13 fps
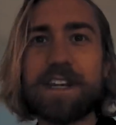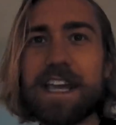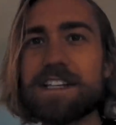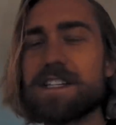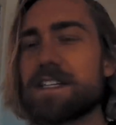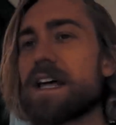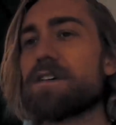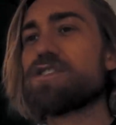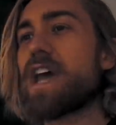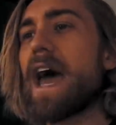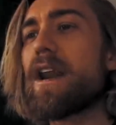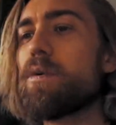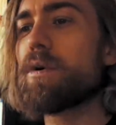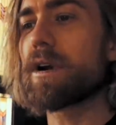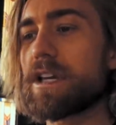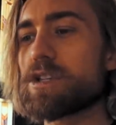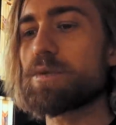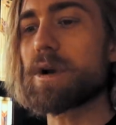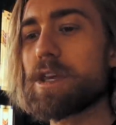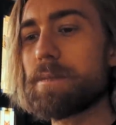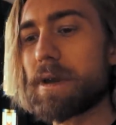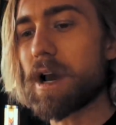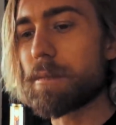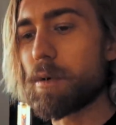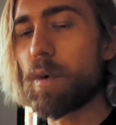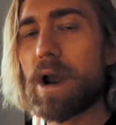and daisies. Now, shadow work is where you
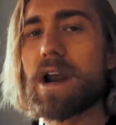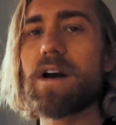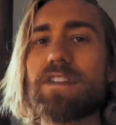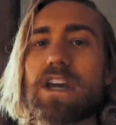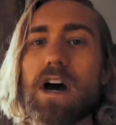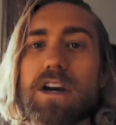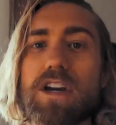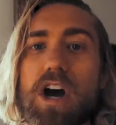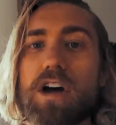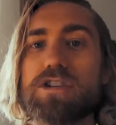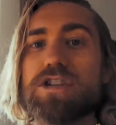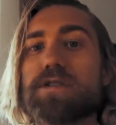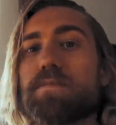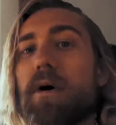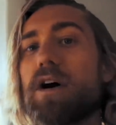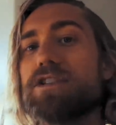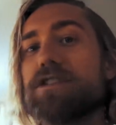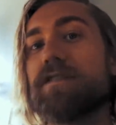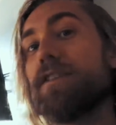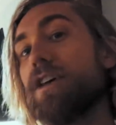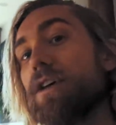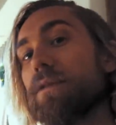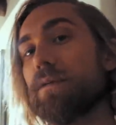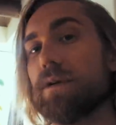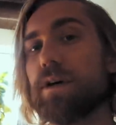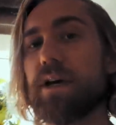become aware of the unconscious parts of
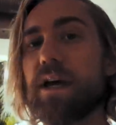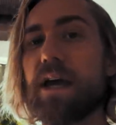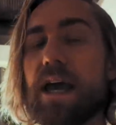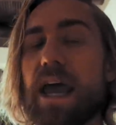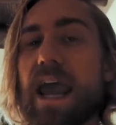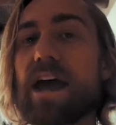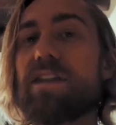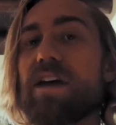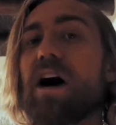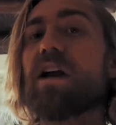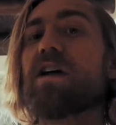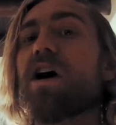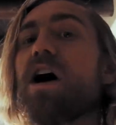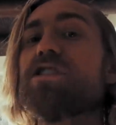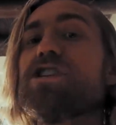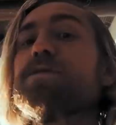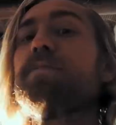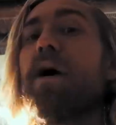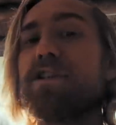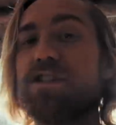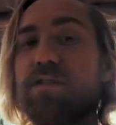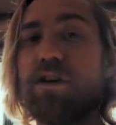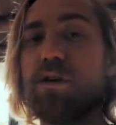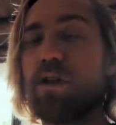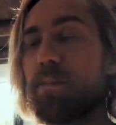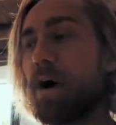you. And the unconscious parts
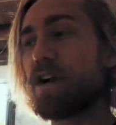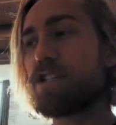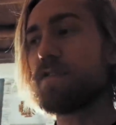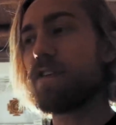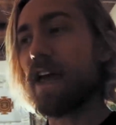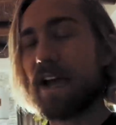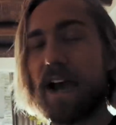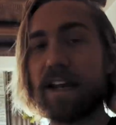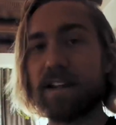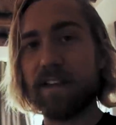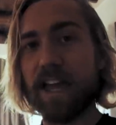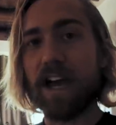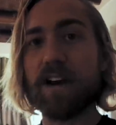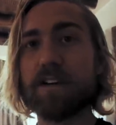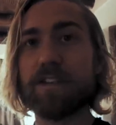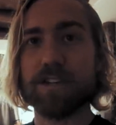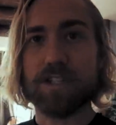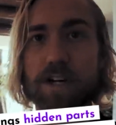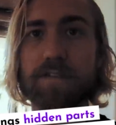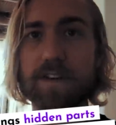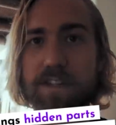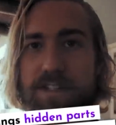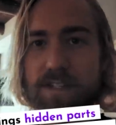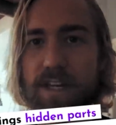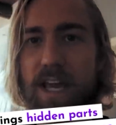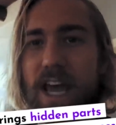of you are the parts of you that kind of lay under the
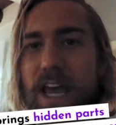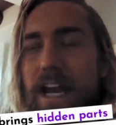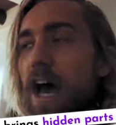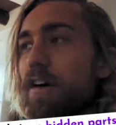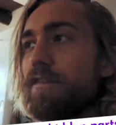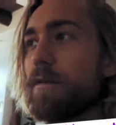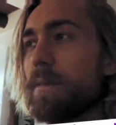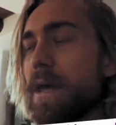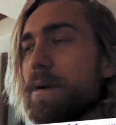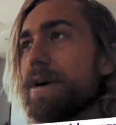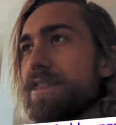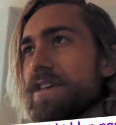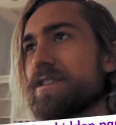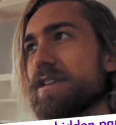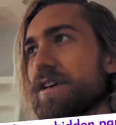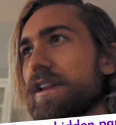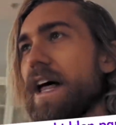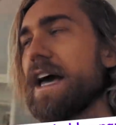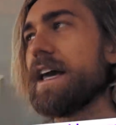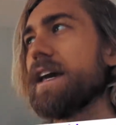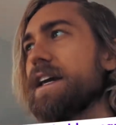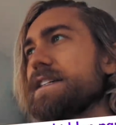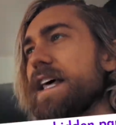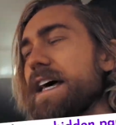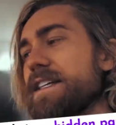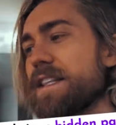surface. Now, for me, what this looked like
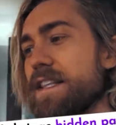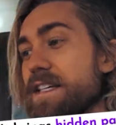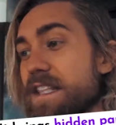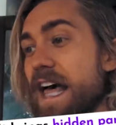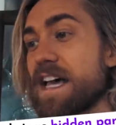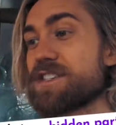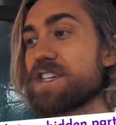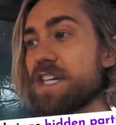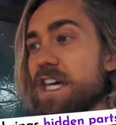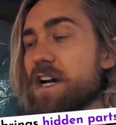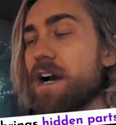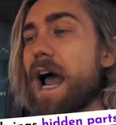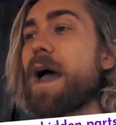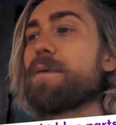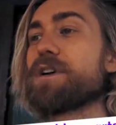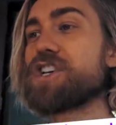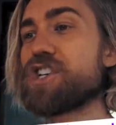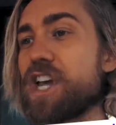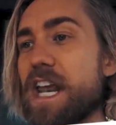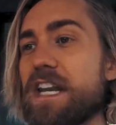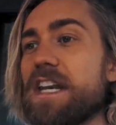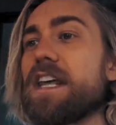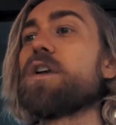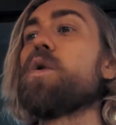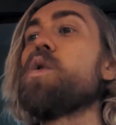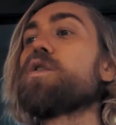is that this last year, I was
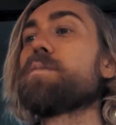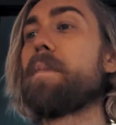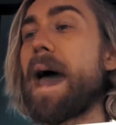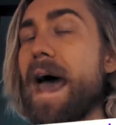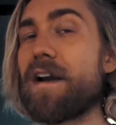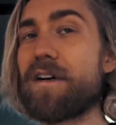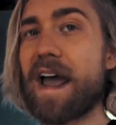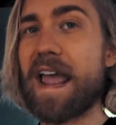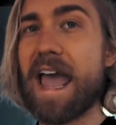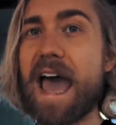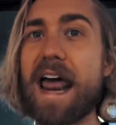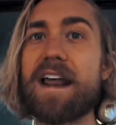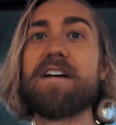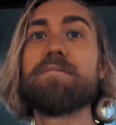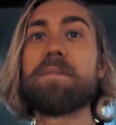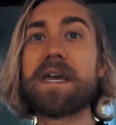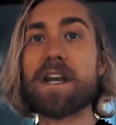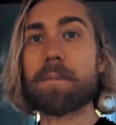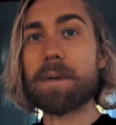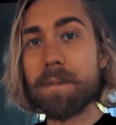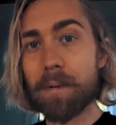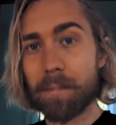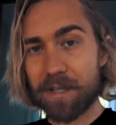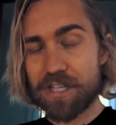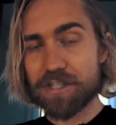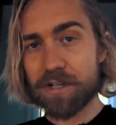shedding an old pattern I had of being a
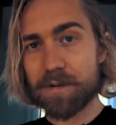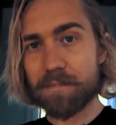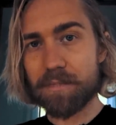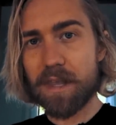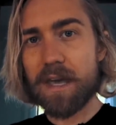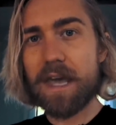people pleaser.